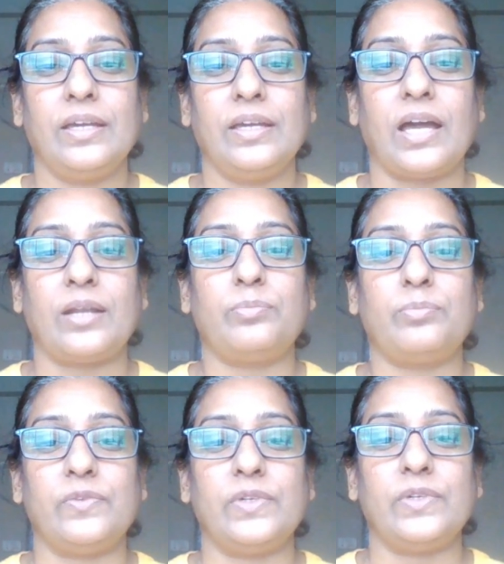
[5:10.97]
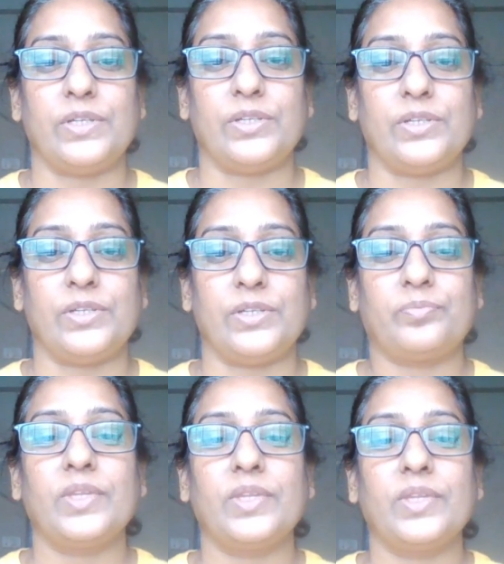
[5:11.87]
in our previous video.
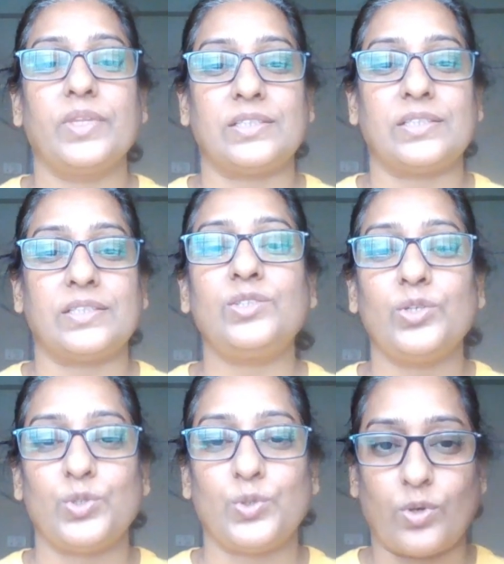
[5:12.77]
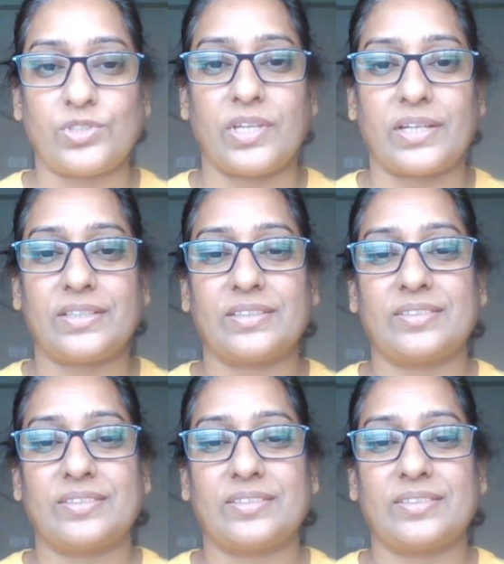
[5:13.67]
I suggest you watch that.